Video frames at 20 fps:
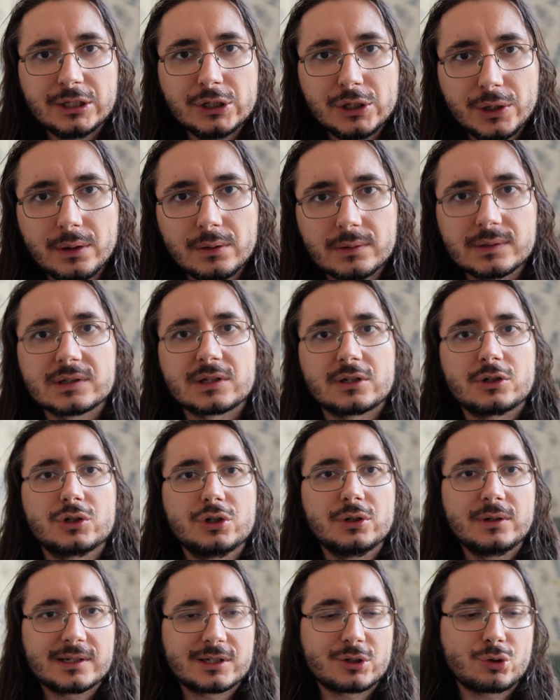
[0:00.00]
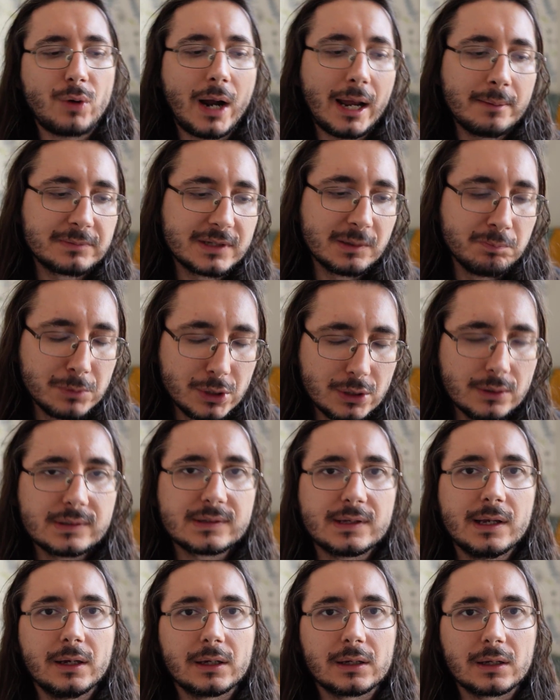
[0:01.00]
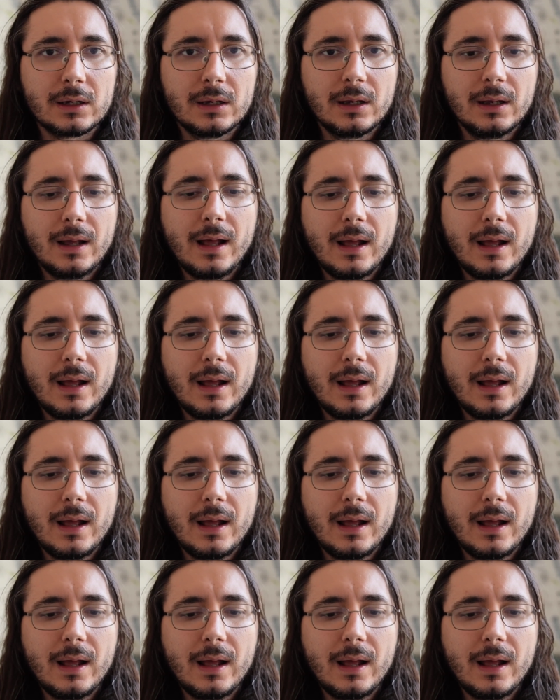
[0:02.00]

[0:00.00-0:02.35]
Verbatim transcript: used to describe the music.